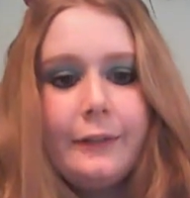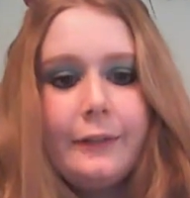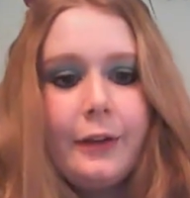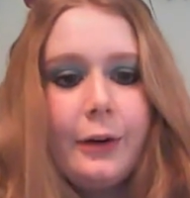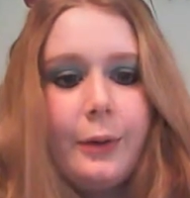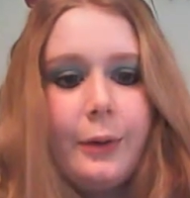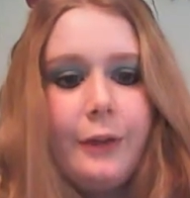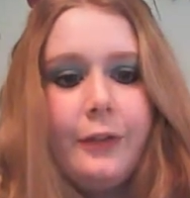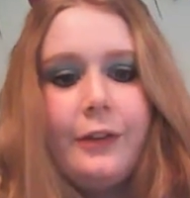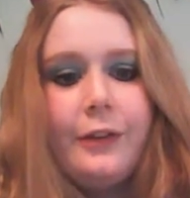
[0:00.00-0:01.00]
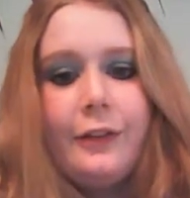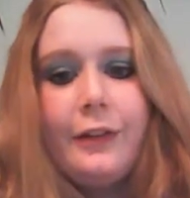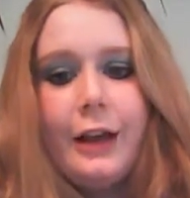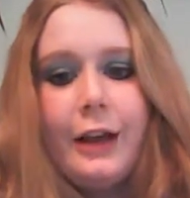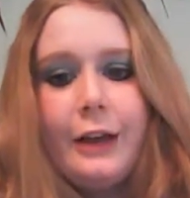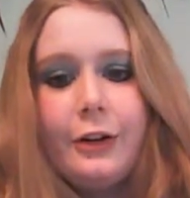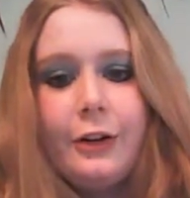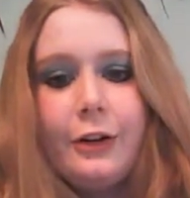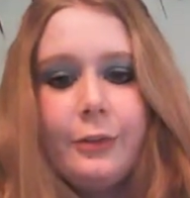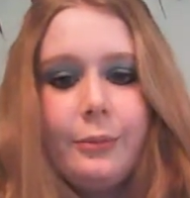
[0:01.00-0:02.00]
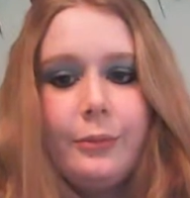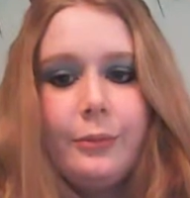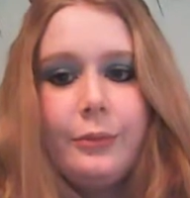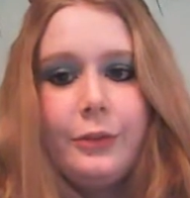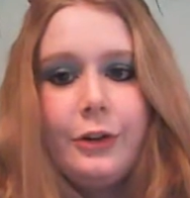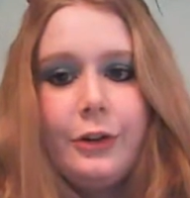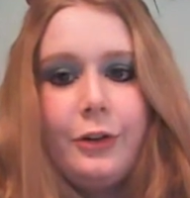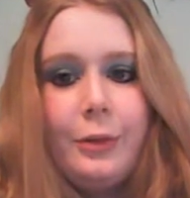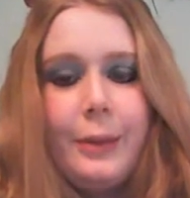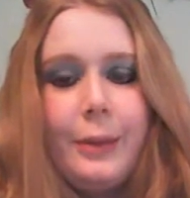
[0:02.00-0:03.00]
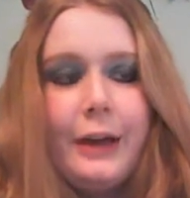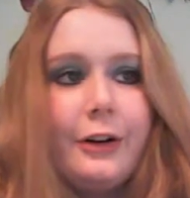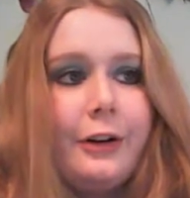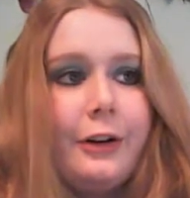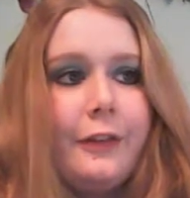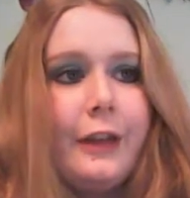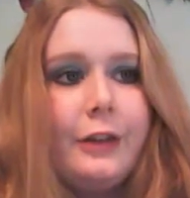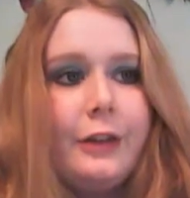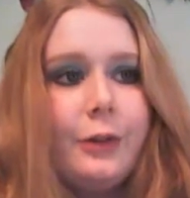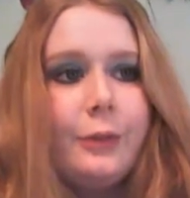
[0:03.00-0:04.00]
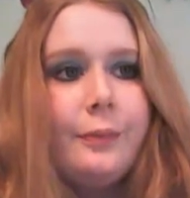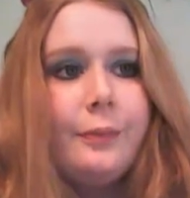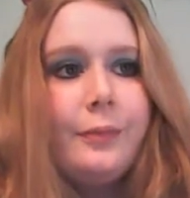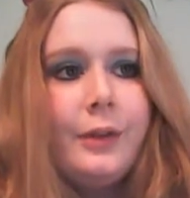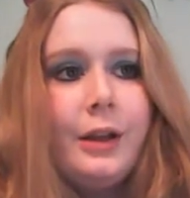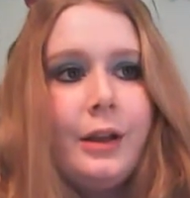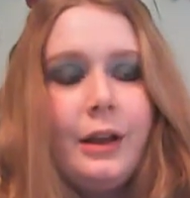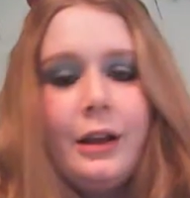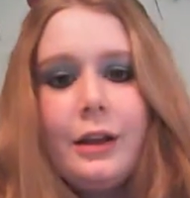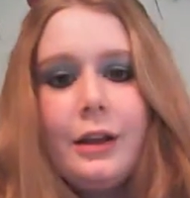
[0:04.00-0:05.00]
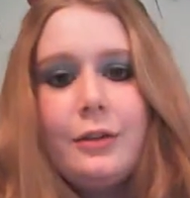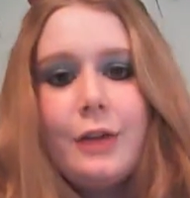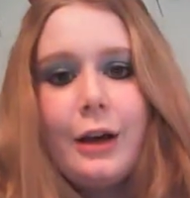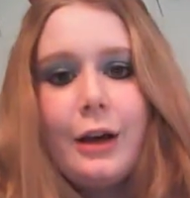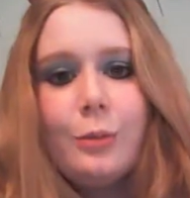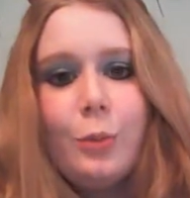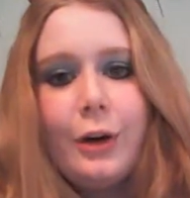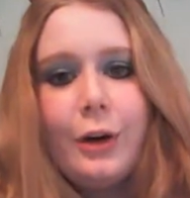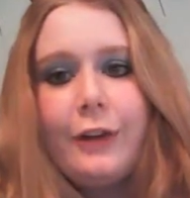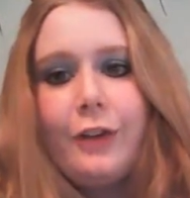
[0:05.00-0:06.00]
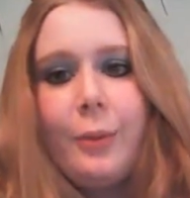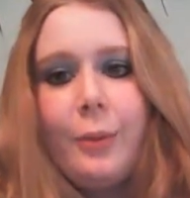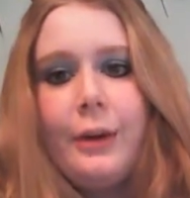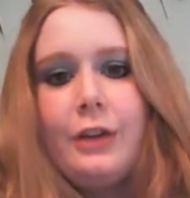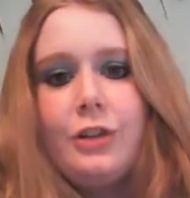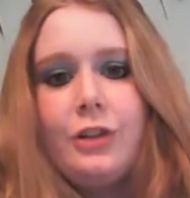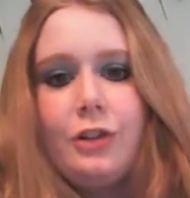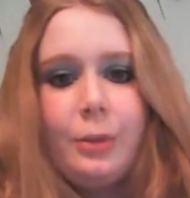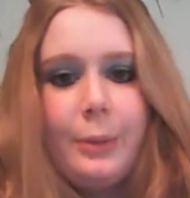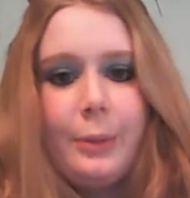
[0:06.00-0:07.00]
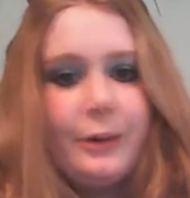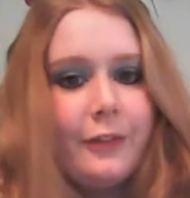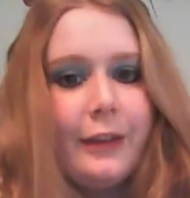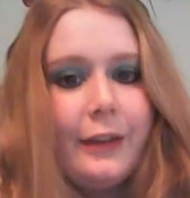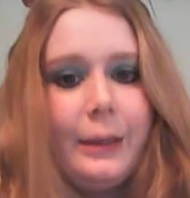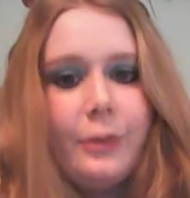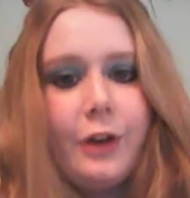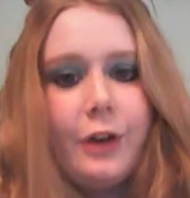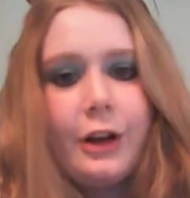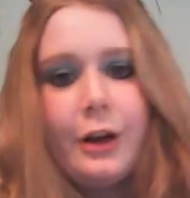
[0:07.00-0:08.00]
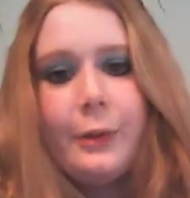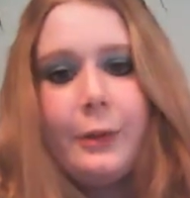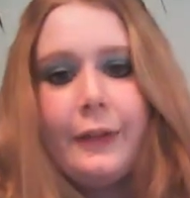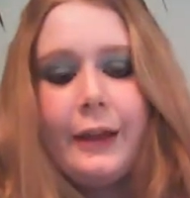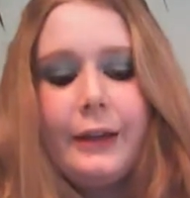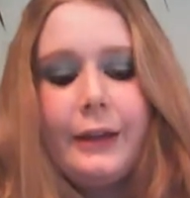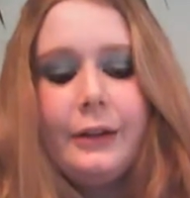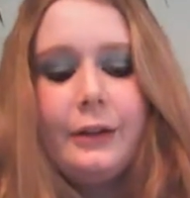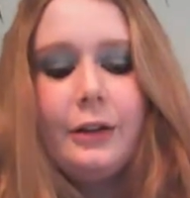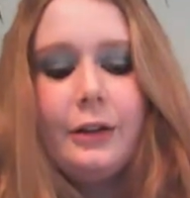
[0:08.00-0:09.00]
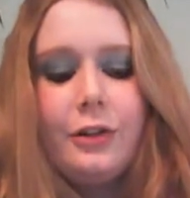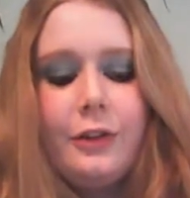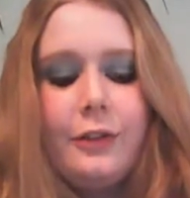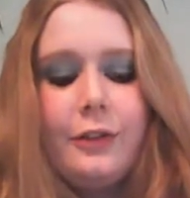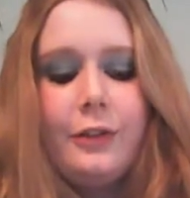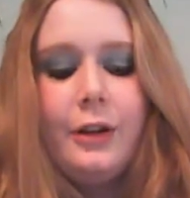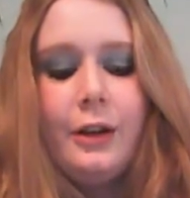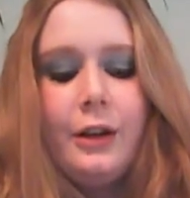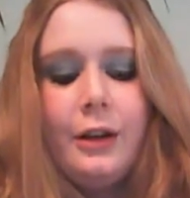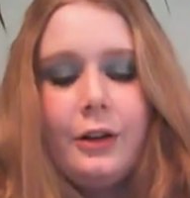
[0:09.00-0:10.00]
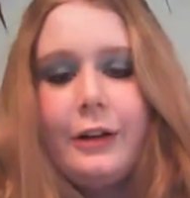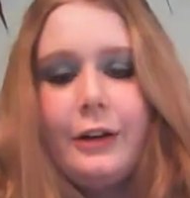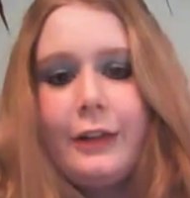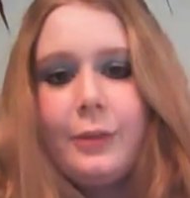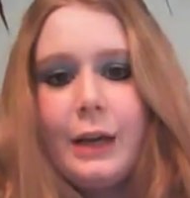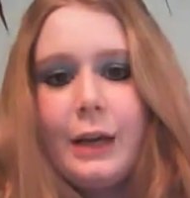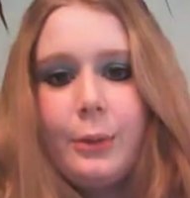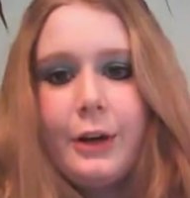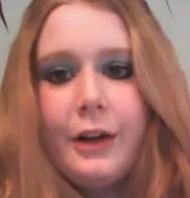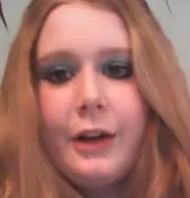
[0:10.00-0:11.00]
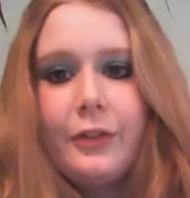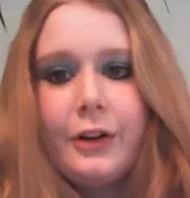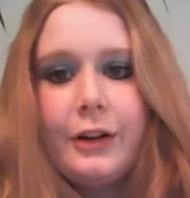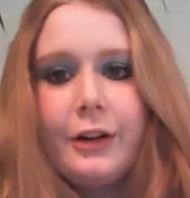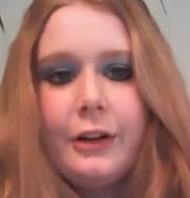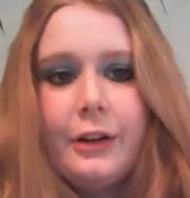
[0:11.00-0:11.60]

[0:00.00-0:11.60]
So hopefully if it's done, you're doing better, and that you'll not worry so much, because you're going to be put to sleep, so you're not going to know anything. It's just going to take some time to recover.